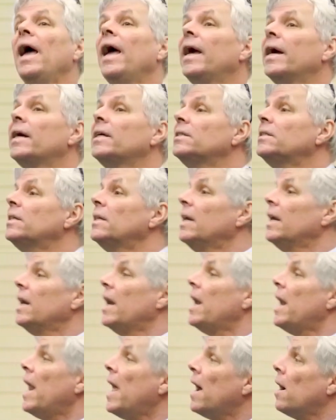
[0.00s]
And
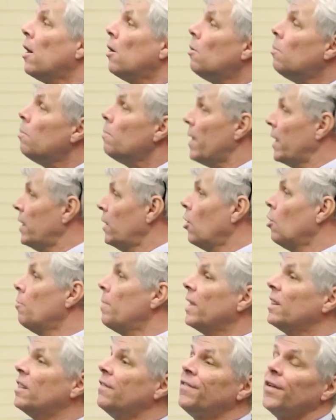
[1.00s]
now they know
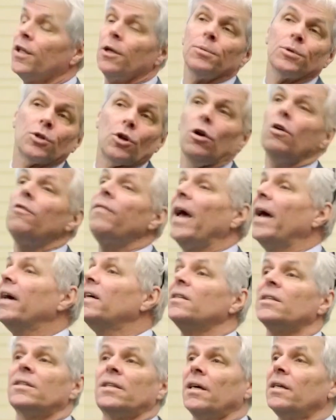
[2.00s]
about the Phillips curve,
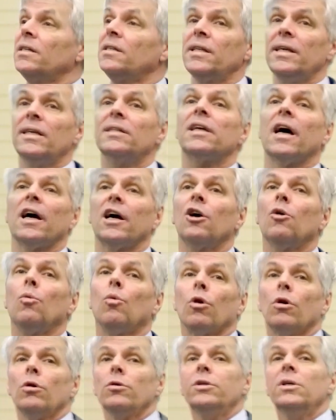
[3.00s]
as does the entire
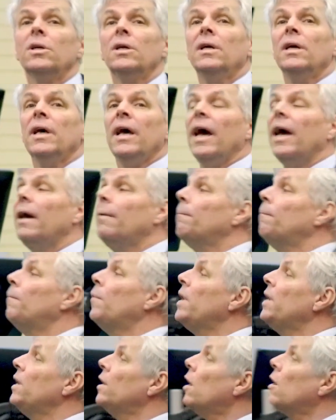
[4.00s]
world. And
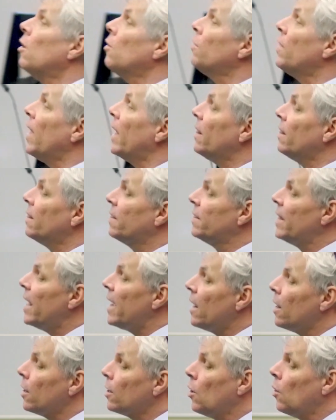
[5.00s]
we know that
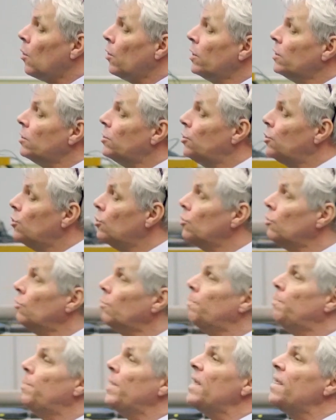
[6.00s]
they are going
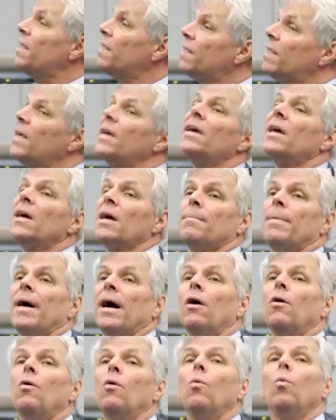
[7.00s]
to be thinking
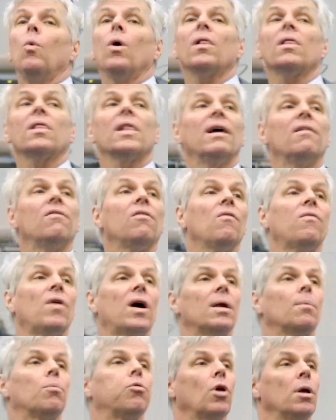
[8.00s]
about what level of
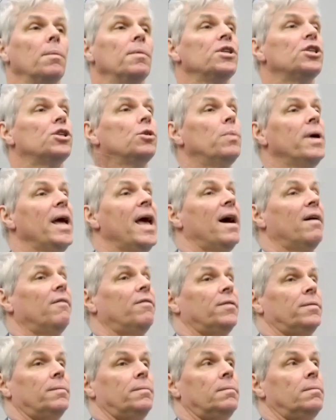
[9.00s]
unemployment should we have.
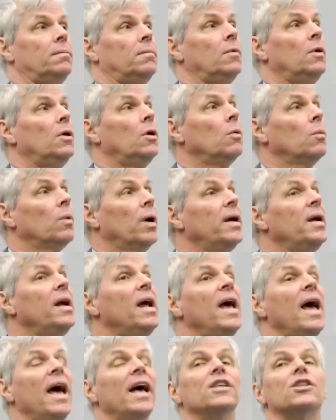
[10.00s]
Right?
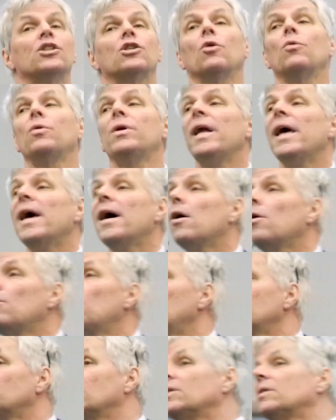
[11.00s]
And so
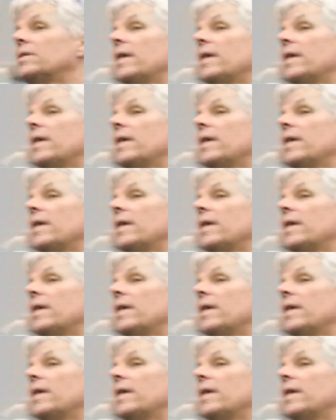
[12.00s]
now, since